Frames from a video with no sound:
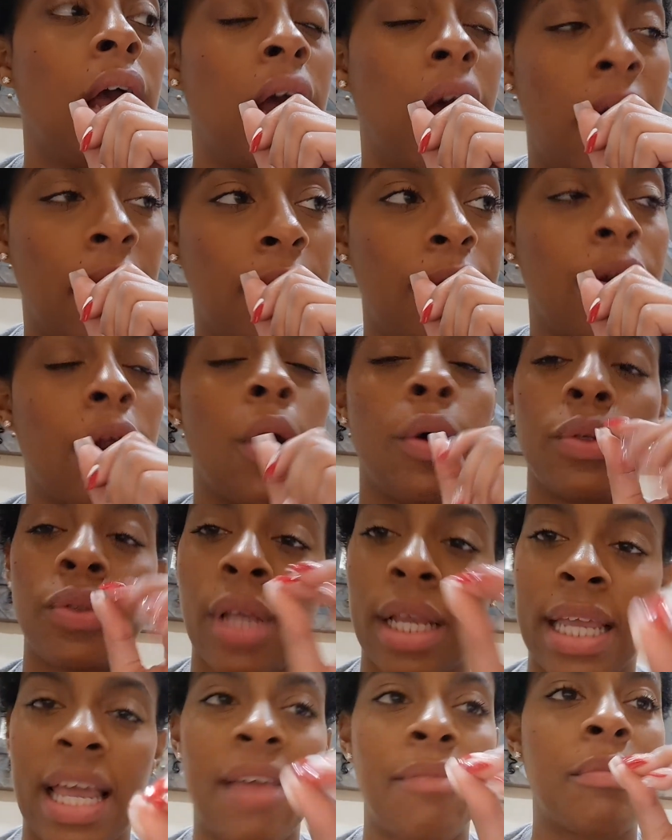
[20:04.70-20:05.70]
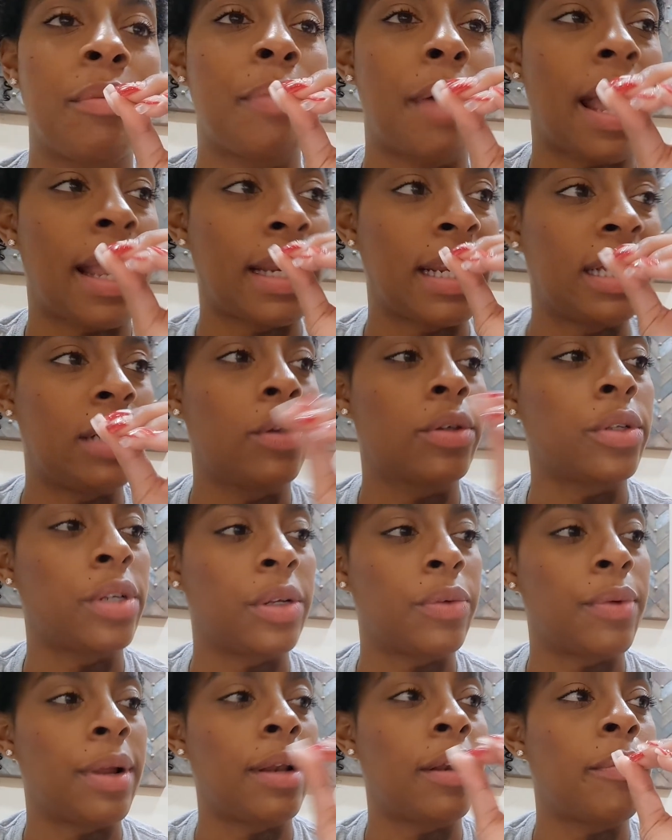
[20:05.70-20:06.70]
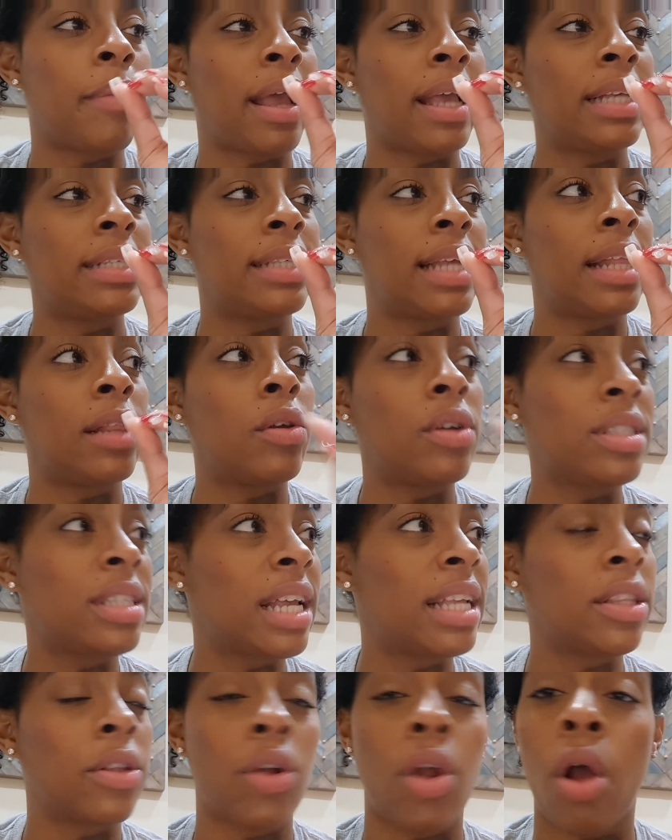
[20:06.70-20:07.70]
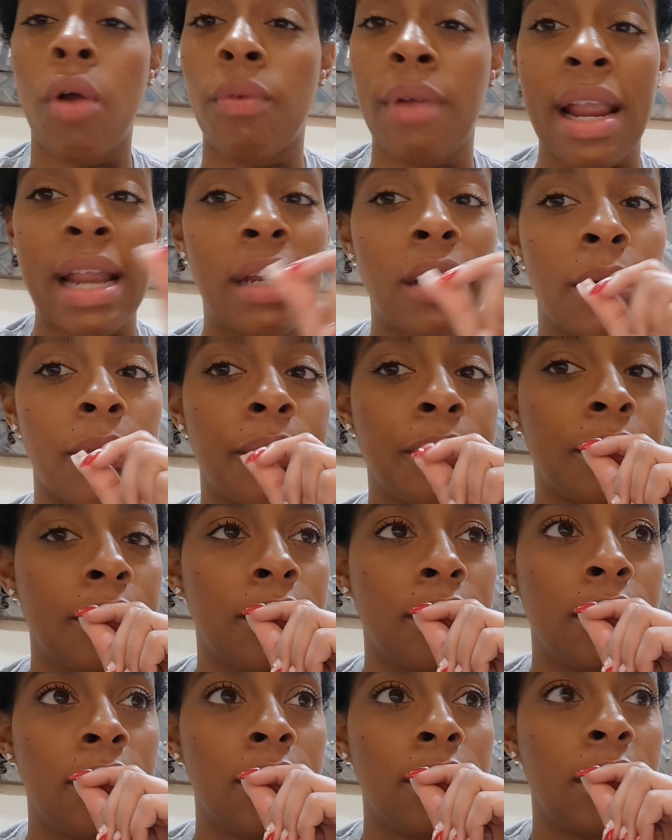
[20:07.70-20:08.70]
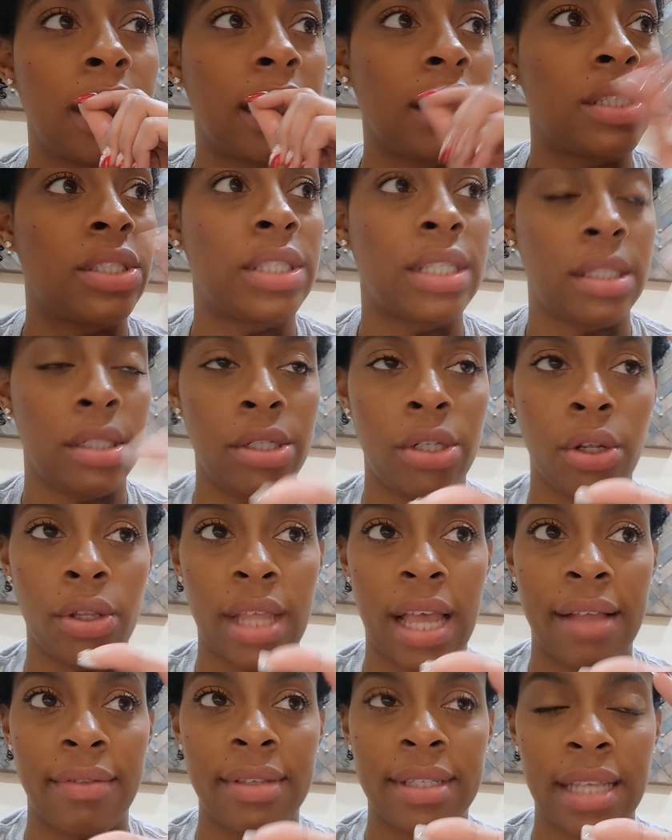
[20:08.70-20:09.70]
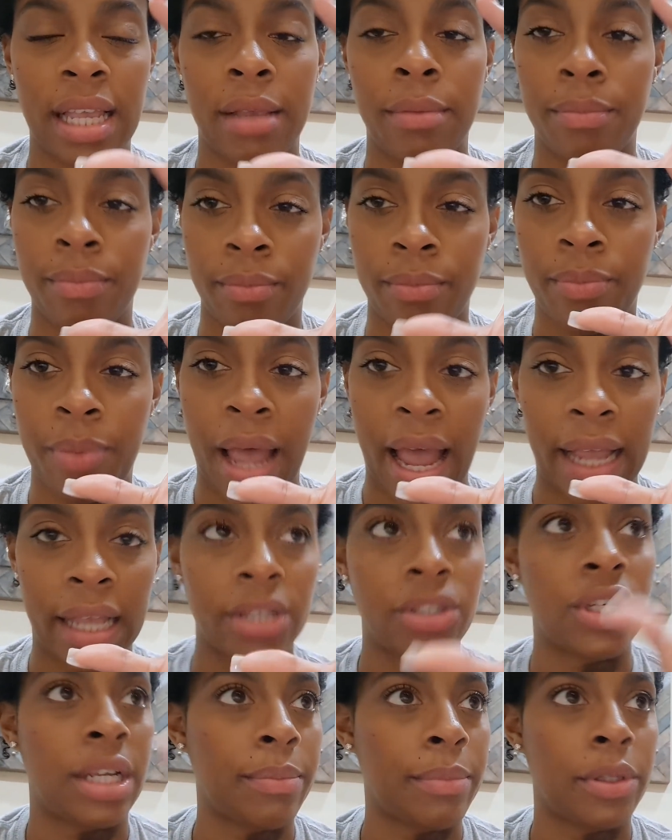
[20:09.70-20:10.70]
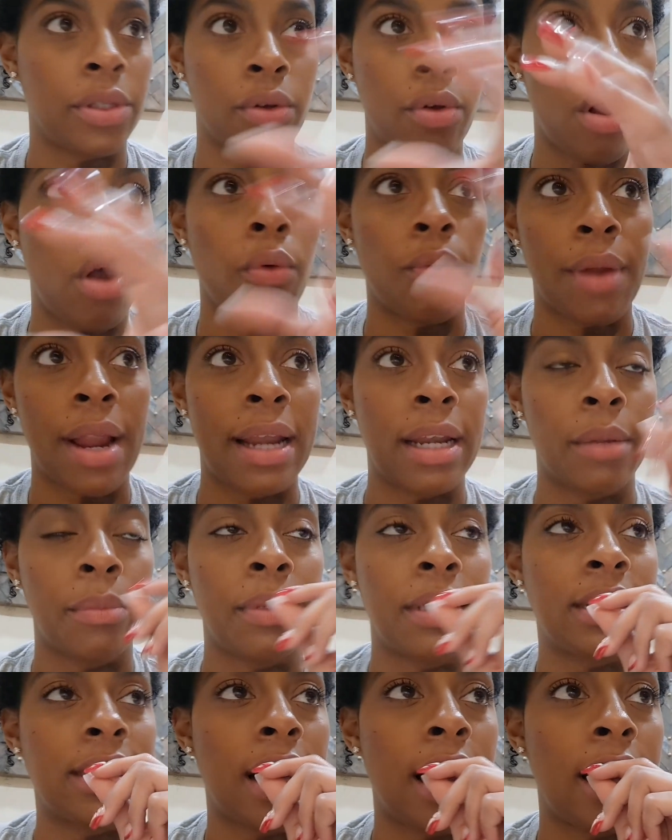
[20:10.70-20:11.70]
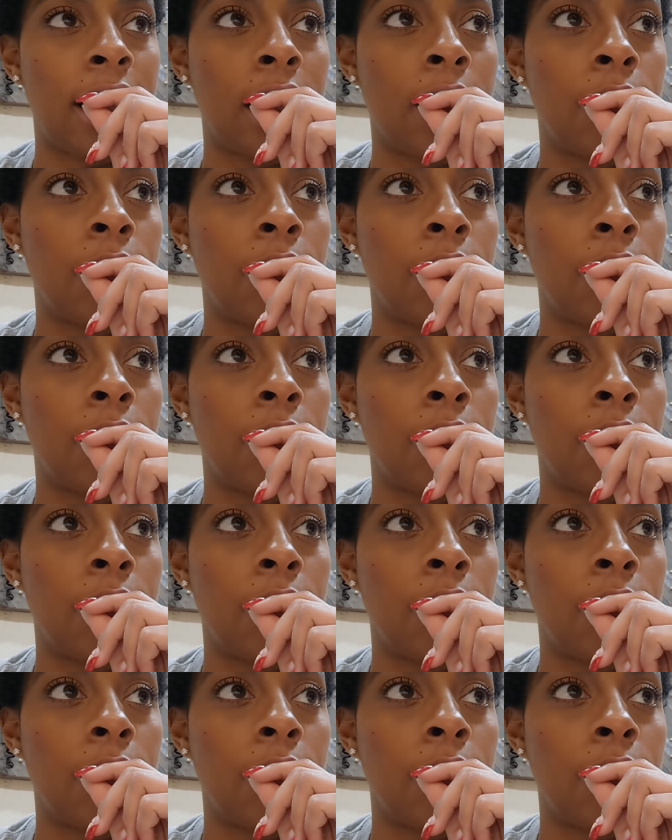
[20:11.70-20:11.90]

I don't know. So I gave him a pack and he looked and he read them back. He said, looks like they're all random. They just, you know, they have the same packaging, but they're all random inside.